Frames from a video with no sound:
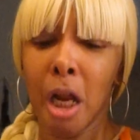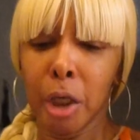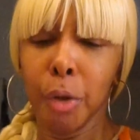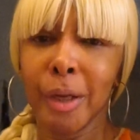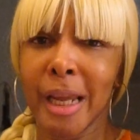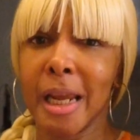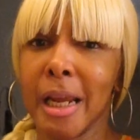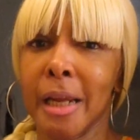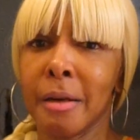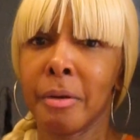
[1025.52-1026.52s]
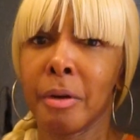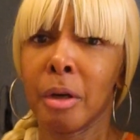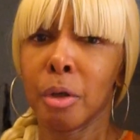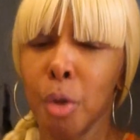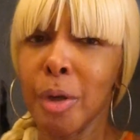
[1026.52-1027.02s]
a little kid,
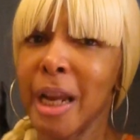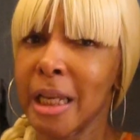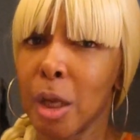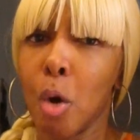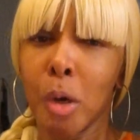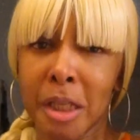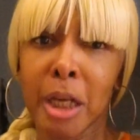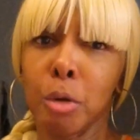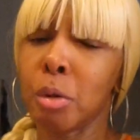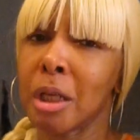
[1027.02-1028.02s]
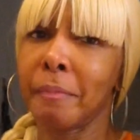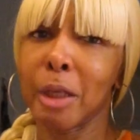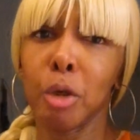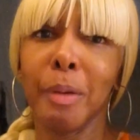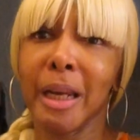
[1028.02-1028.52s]
two years old, could teach you something
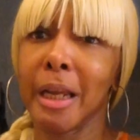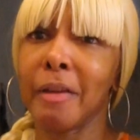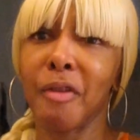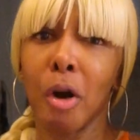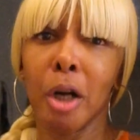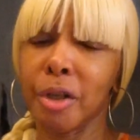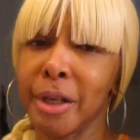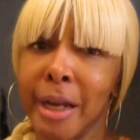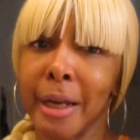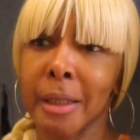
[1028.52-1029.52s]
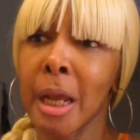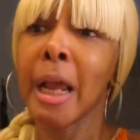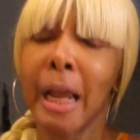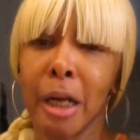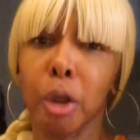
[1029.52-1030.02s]
that you've been in here for a hundred years,
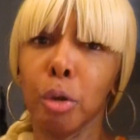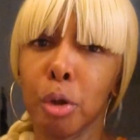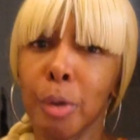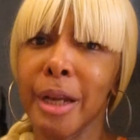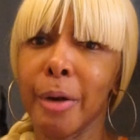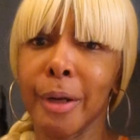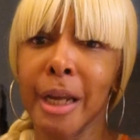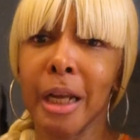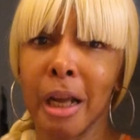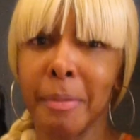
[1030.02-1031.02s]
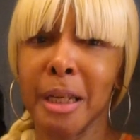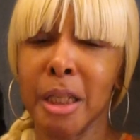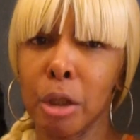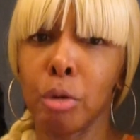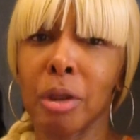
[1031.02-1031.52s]
and a little two year old kid can come in and
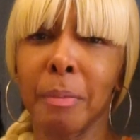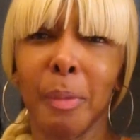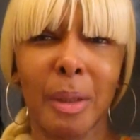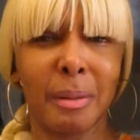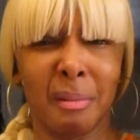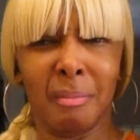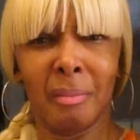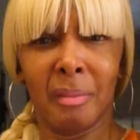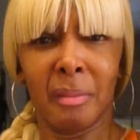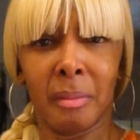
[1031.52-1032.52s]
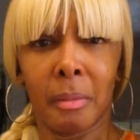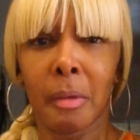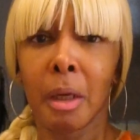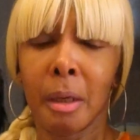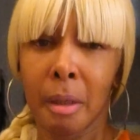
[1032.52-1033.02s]
teach you something about it.
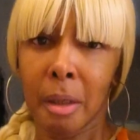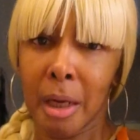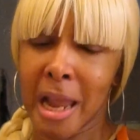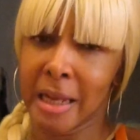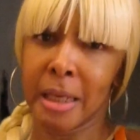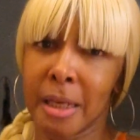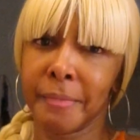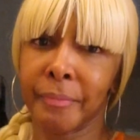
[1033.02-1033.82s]
Listen.